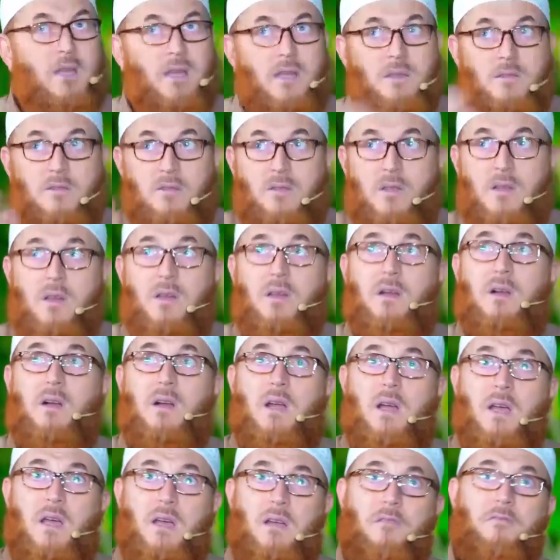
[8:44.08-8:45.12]
is there
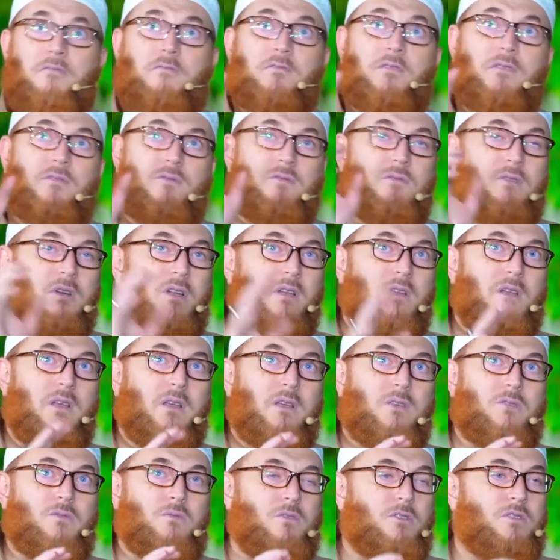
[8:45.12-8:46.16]
a reference or a
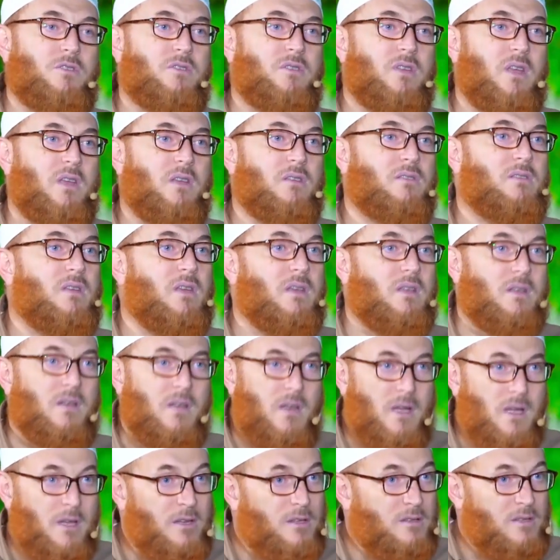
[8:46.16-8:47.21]
text which says
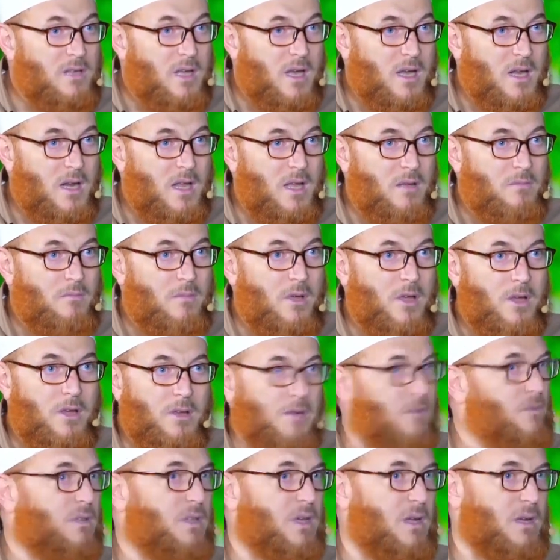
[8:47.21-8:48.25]
it is haram?
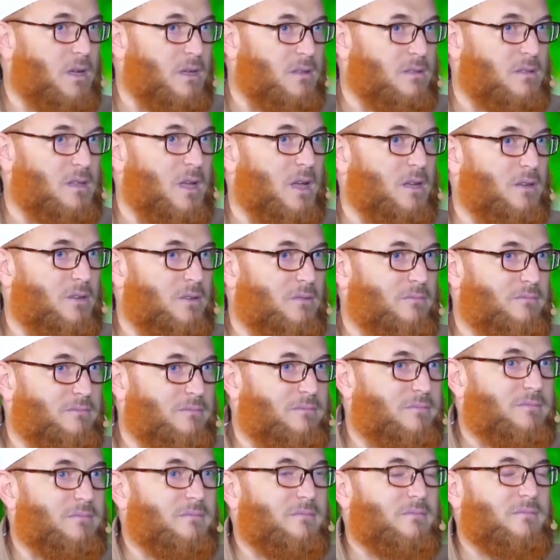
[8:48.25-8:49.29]
No, there is not.
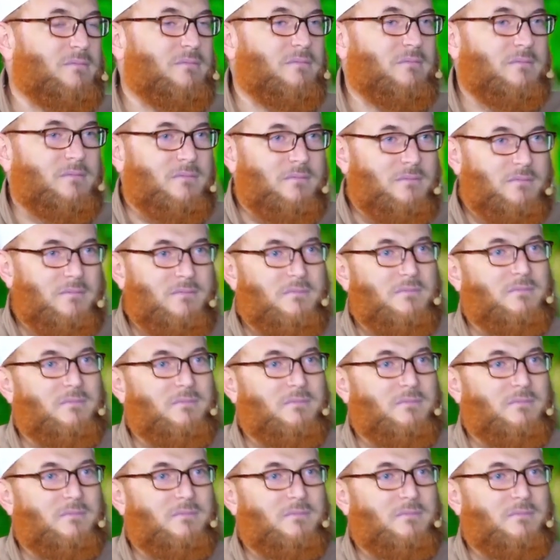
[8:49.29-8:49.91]
Hmm.